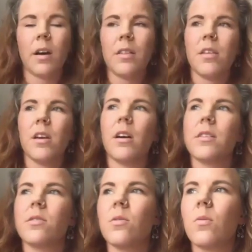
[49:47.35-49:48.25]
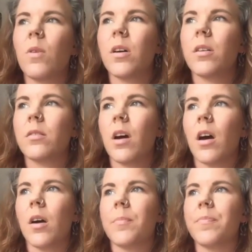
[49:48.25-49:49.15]
I think I saw one
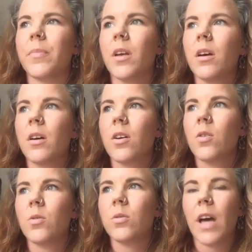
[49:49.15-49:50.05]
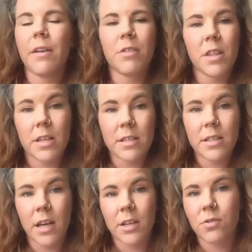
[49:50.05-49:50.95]
um, called Everything
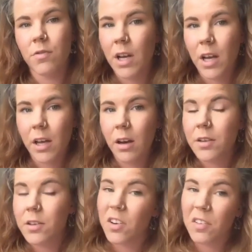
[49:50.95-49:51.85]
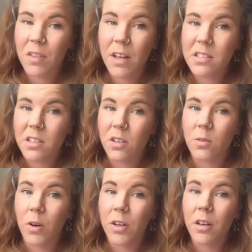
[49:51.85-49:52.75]
Stage Rigging. I don't know if that's a good
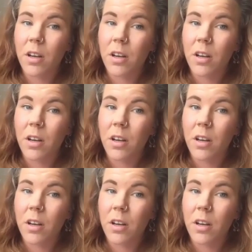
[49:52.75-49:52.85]
one.